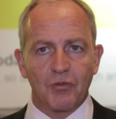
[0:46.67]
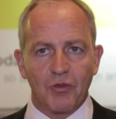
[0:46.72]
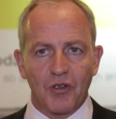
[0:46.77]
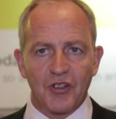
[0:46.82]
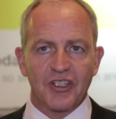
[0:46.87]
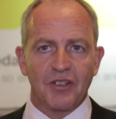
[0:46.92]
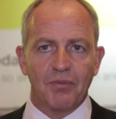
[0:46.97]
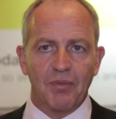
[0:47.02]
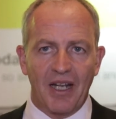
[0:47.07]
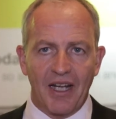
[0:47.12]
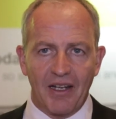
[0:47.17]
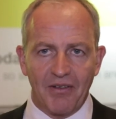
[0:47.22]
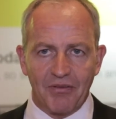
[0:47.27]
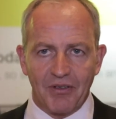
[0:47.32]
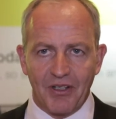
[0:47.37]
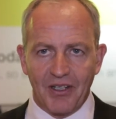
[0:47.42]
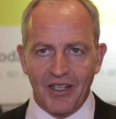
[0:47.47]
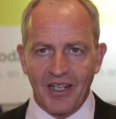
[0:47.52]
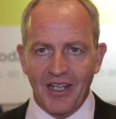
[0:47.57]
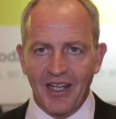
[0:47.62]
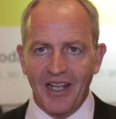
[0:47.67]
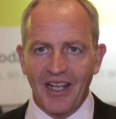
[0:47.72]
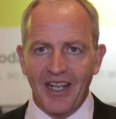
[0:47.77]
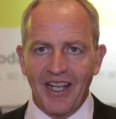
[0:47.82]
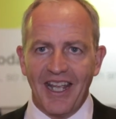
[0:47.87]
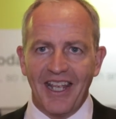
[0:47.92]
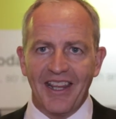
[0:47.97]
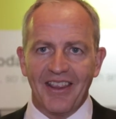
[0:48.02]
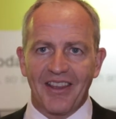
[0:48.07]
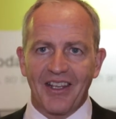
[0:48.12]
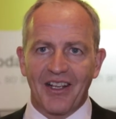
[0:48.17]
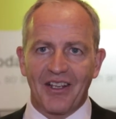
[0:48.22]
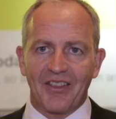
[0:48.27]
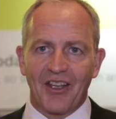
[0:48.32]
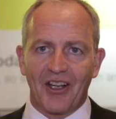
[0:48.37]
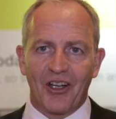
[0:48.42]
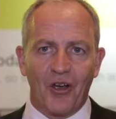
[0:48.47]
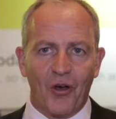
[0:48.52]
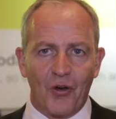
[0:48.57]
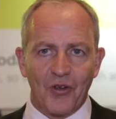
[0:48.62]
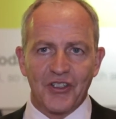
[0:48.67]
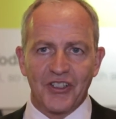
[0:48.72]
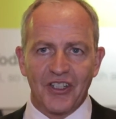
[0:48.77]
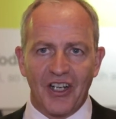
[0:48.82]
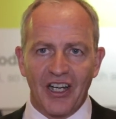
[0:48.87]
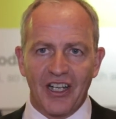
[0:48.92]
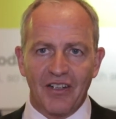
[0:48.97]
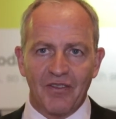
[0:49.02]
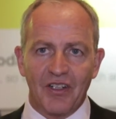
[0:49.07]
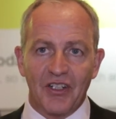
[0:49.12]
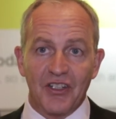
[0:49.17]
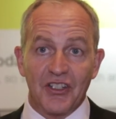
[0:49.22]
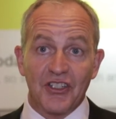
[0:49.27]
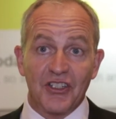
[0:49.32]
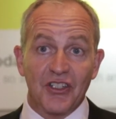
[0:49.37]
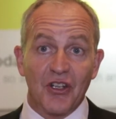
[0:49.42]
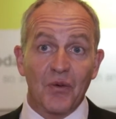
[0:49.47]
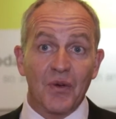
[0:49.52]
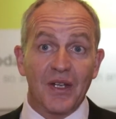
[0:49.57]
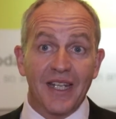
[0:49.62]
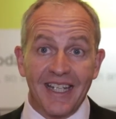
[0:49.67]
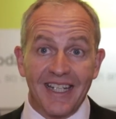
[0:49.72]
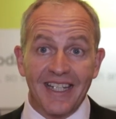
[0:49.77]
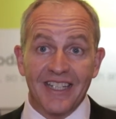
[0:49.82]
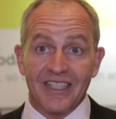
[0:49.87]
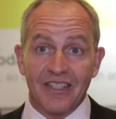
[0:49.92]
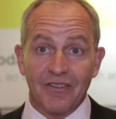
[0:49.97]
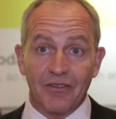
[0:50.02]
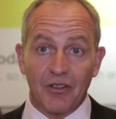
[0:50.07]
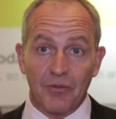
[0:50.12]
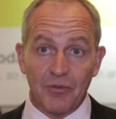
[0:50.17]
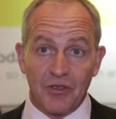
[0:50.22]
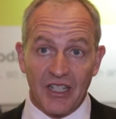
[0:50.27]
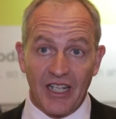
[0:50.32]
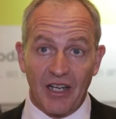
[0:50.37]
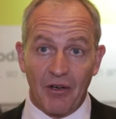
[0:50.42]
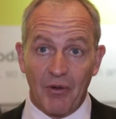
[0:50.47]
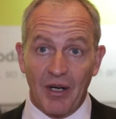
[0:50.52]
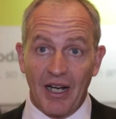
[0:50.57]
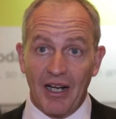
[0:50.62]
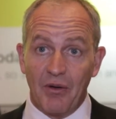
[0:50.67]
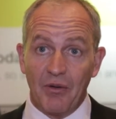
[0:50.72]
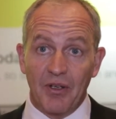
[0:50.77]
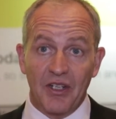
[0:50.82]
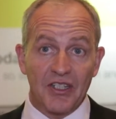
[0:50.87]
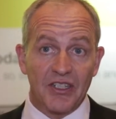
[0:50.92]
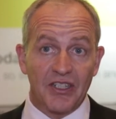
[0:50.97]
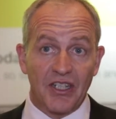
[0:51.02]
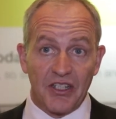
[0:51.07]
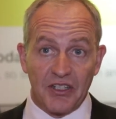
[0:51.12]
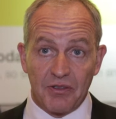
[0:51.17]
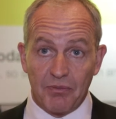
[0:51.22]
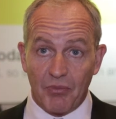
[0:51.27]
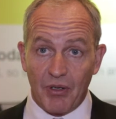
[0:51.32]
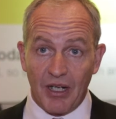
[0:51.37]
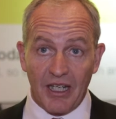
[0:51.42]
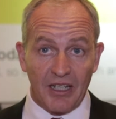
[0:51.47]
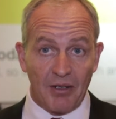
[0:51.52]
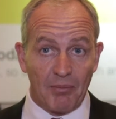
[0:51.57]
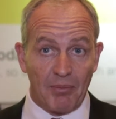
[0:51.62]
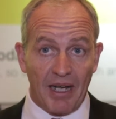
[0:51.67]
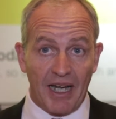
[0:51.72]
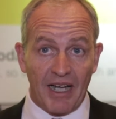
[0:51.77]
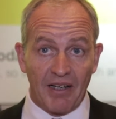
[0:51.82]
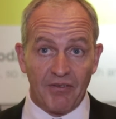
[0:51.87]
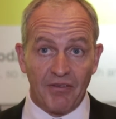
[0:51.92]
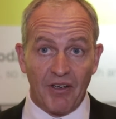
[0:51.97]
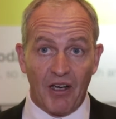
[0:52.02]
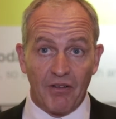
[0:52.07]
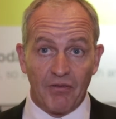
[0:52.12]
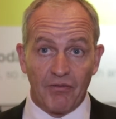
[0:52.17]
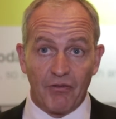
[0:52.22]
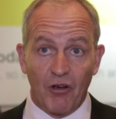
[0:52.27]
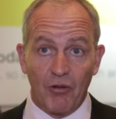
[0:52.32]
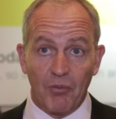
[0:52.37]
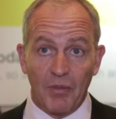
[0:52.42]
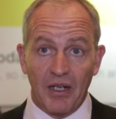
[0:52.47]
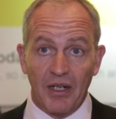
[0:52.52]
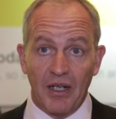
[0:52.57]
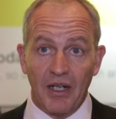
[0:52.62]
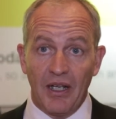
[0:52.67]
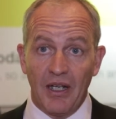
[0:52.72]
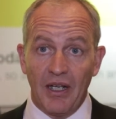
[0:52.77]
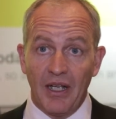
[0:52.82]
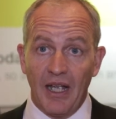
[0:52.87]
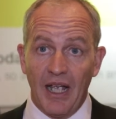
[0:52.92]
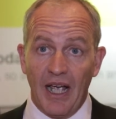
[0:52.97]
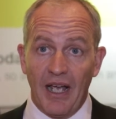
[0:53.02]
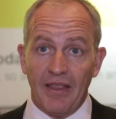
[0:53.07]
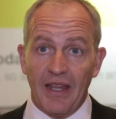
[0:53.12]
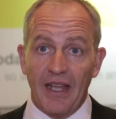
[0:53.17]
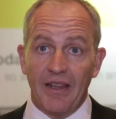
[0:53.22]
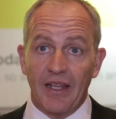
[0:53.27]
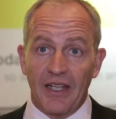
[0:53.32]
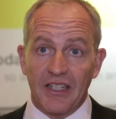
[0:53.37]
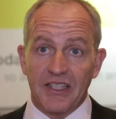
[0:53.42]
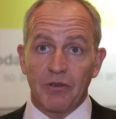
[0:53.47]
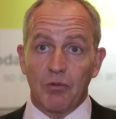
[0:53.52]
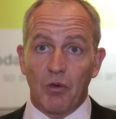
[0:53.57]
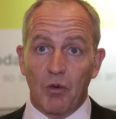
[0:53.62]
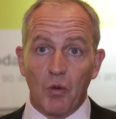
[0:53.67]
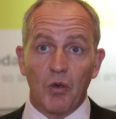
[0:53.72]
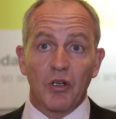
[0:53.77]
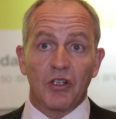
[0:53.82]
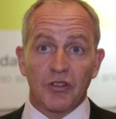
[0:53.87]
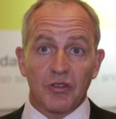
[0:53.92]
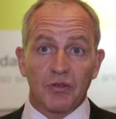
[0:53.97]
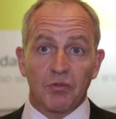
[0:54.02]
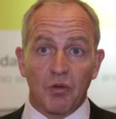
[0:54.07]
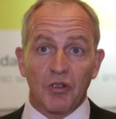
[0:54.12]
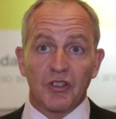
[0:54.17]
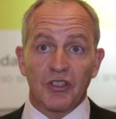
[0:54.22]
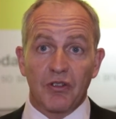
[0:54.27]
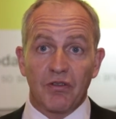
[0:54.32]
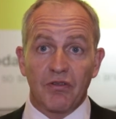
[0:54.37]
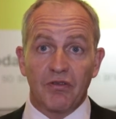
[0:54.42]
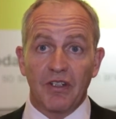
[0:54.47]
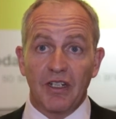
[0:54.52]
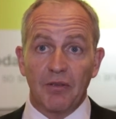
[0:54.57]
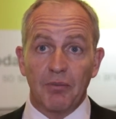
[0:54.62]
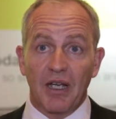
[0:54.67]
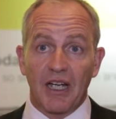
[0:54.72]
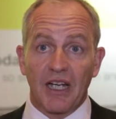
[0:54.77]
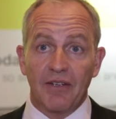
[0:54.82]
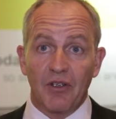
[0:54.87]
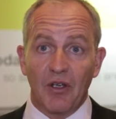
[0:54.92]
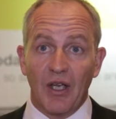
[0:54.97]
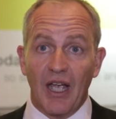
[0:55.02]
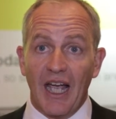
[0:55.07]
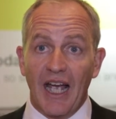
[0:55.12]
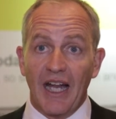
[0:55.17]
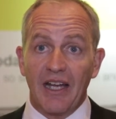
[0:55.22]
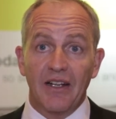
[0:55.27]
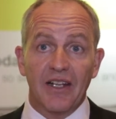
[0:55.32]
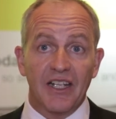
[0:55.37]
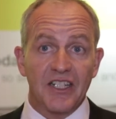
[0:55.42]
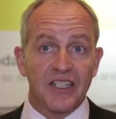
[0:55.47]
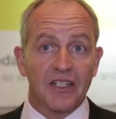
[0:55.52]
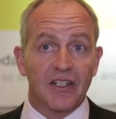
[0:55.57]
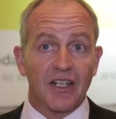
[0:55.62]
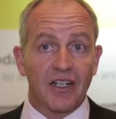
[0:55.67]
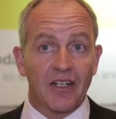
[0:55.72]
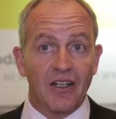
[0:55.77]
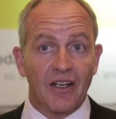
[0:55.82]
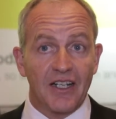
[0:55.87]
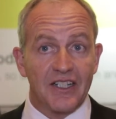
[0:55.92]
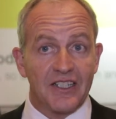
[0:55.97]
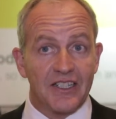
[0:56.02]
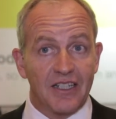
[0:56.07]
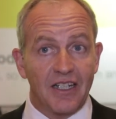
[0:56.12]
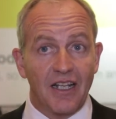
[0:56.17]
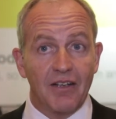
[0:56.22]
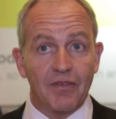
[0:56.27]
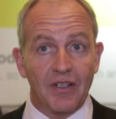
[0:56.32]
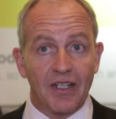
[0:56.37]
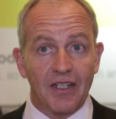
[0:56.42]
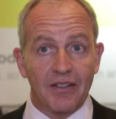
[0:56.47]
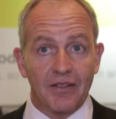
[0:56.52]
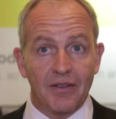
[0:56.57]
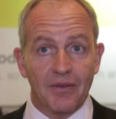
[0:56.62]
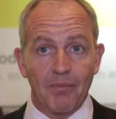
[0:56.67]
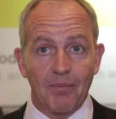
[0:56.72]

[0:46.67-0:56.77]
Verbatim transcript: What's the benefit? The, the cost side of it is so easy for them to get round. It doesn't break the bank, far from it. And then they say, well, what's, what sort of feedback have you had? And they said, the clients love it.